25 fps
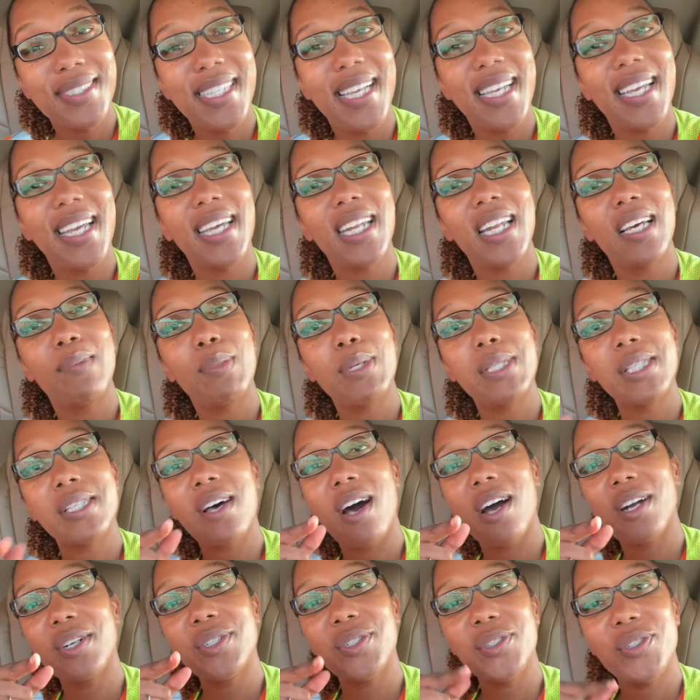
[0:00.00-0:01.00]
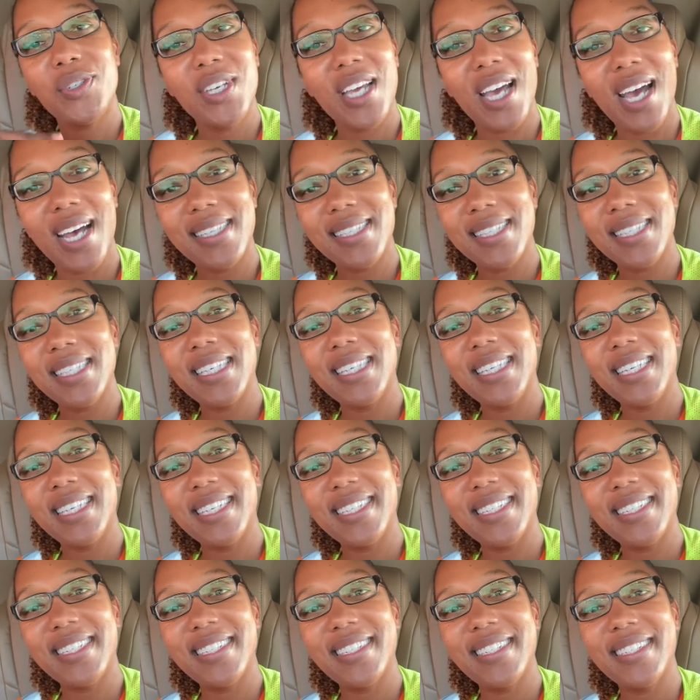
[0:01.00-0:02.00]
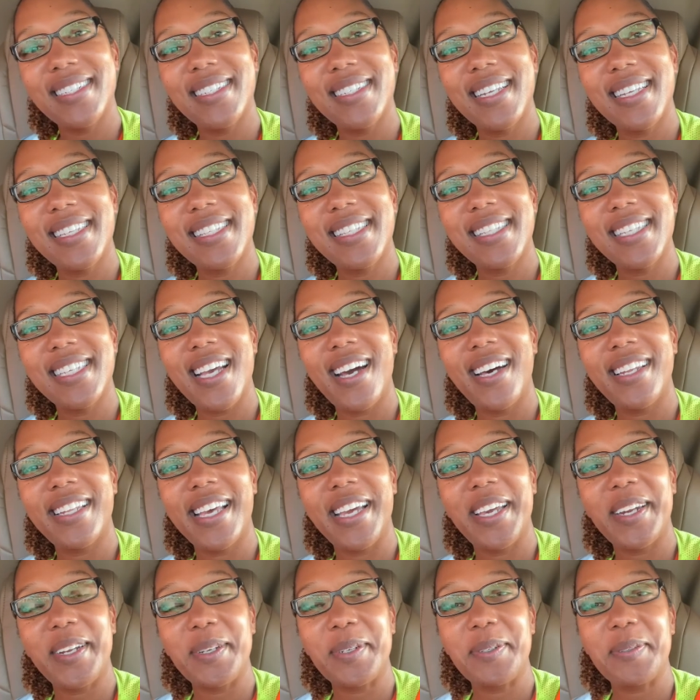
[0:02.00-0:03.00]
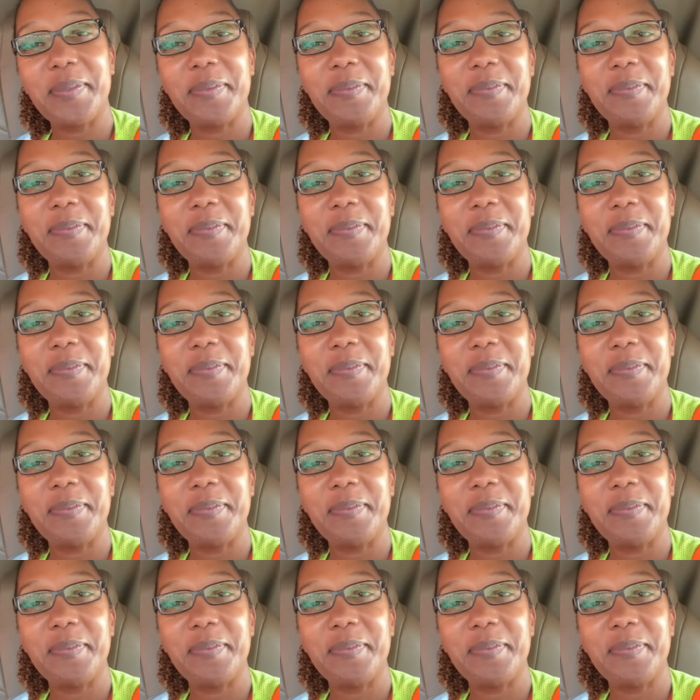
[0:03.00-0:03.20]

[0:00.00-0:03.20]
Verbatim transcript: And I'm going to talk to you guys again. See y'all later.